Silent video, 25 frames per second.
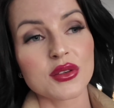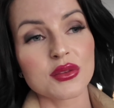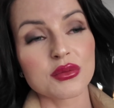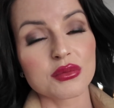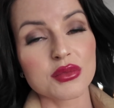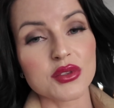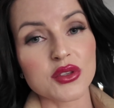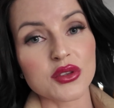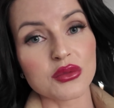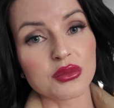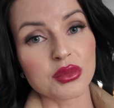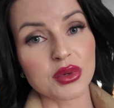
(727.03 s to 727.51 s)

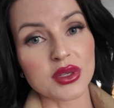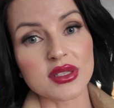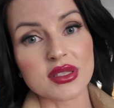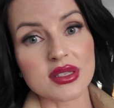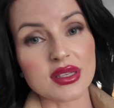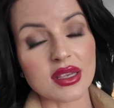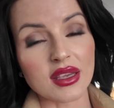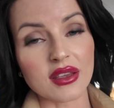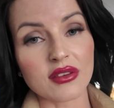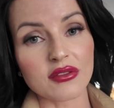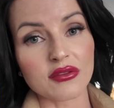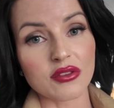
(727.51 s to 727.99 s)
So please
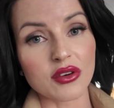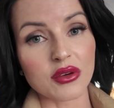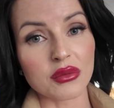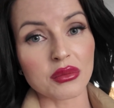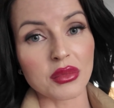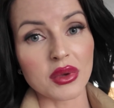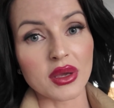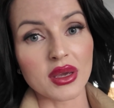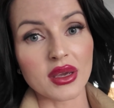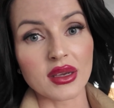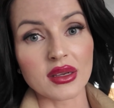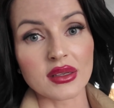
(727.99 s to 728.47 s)
take it from
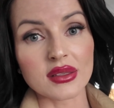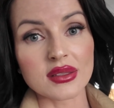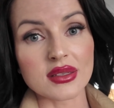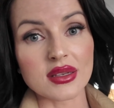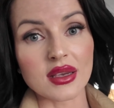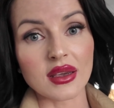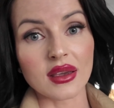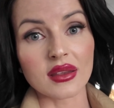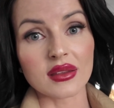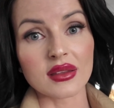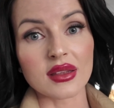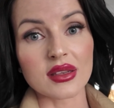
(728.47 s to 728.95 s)
me,
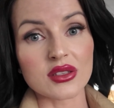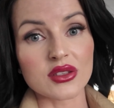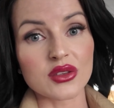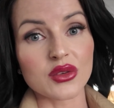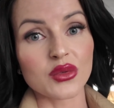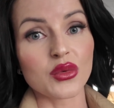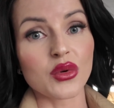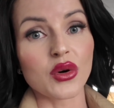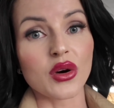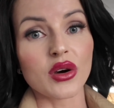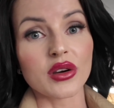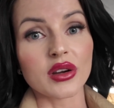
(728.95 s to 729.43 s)
take it as a
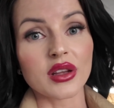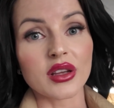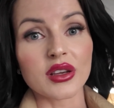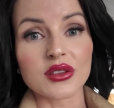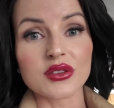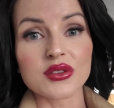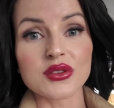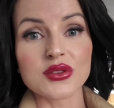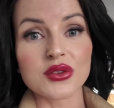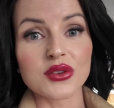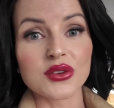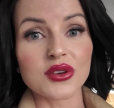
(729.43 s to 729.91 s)
warning
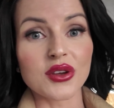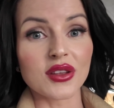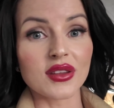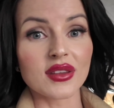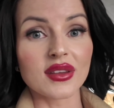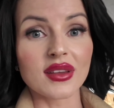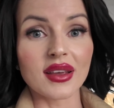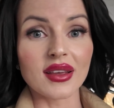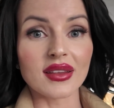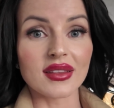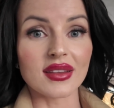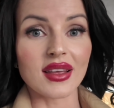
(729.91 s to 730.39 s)
to
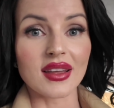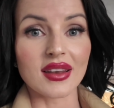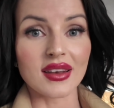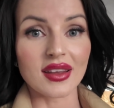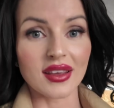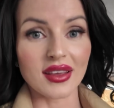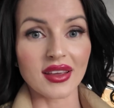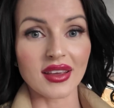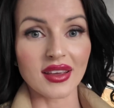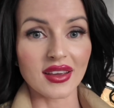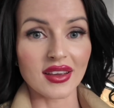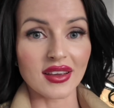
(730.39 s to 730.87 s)
not get
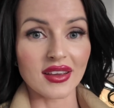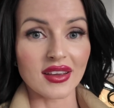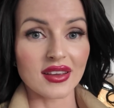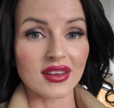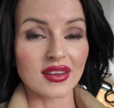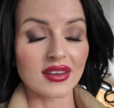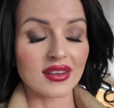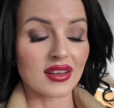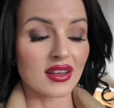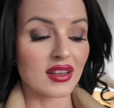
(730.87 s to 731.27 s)
any ink.